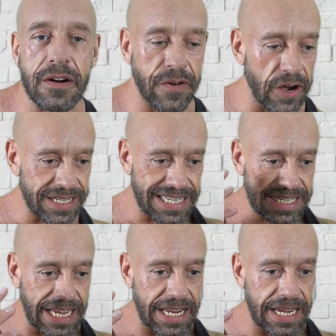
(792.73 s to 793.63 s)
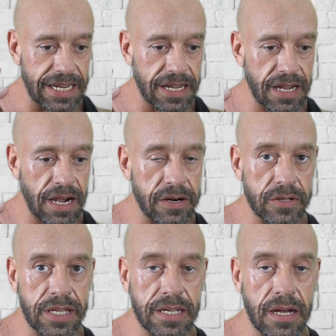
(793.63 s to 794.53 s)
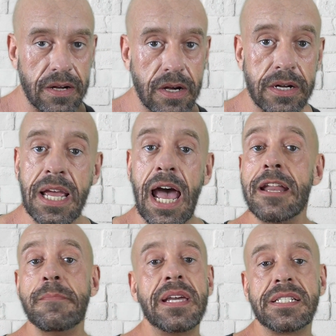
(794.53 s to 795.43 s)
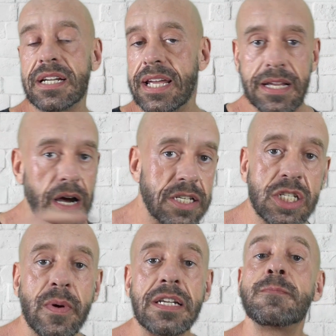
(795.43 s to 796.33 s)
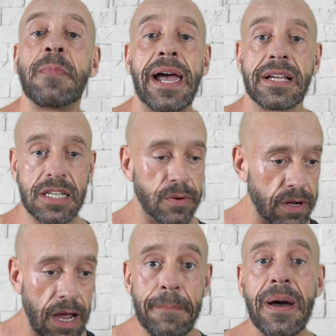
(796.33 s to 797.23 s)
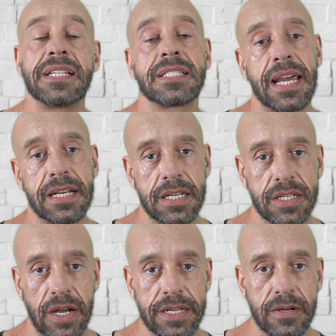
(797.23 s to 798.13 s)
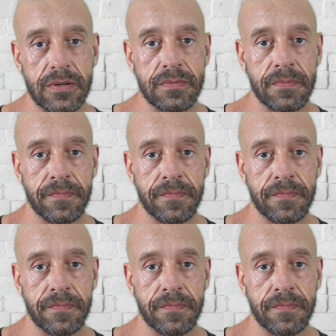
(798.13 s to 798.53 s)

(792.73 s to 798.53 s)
I've heard skinny and I think, oh God, and immediately I'd switch back to a mass gaining cycle.